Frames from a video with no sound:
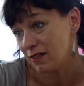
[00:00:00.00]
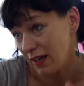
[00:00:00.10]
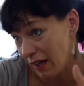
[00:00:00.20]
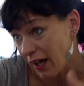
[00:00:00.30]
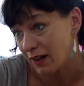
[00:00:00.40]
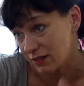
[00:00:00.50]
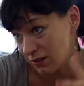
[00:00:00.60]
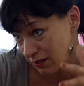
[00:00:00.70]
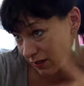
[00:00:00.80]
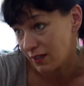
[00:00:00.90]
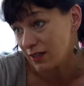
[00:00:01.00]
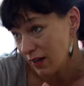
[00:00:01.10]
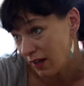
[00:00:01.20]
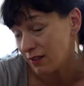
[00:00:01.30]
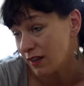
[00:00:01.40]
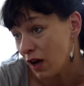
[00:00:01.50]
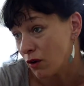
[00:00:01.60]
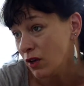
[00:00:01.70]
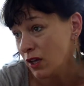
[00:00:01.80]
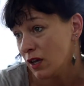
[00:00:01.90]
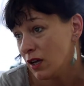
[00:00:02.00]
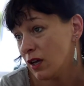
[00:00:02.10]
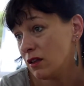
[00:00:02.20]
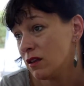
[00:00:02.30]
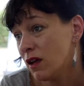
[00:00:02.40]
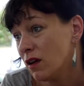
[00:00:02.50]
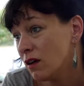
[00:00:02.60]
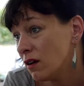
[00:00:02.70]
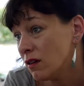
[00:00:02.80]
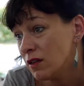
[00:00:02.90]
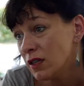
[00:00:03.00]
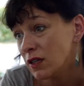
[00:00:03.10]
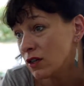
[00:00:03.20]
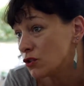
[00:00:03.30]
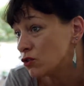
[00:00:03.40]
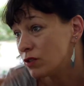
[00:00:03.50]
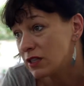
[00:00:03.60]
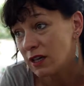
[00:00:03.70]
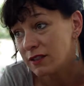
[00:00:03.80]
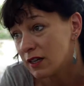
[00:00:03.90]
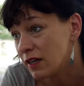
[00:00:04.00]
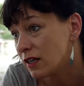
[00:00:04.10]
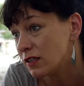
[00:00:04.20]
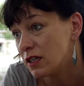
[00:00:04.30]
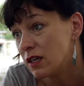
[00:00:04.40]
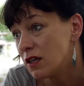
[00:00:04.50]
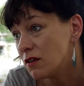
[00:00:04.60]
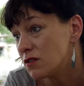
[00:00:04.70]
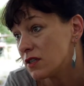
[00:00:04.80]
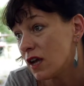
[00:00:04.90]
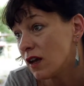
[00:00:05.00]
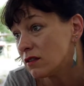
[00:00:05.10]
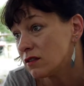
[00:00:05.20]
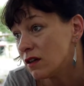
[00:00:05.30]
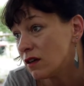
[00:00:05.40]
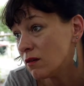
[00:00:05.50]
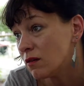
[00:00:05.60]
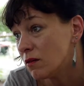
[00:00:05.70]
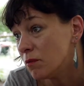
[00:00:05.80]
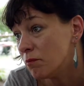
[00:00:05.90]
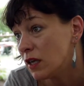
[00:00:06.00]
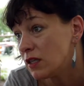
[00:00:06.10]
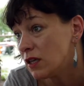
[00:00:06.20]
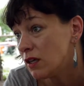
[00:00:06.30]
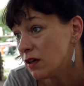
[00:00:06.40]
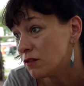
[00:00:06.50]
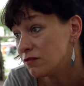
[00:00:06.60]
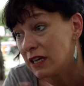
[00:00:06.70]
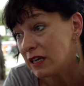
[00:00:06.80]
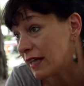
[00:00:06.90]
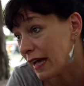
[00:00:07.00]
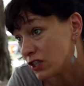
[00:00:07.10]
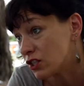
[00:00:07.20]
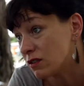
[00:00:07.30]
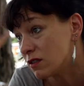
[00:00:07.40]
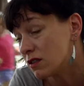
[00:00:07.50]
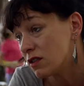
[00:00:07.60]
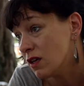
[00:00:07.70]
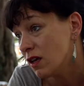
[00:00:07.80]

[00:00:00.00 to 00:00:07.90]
They act here and now in concrete alternatives and many field actions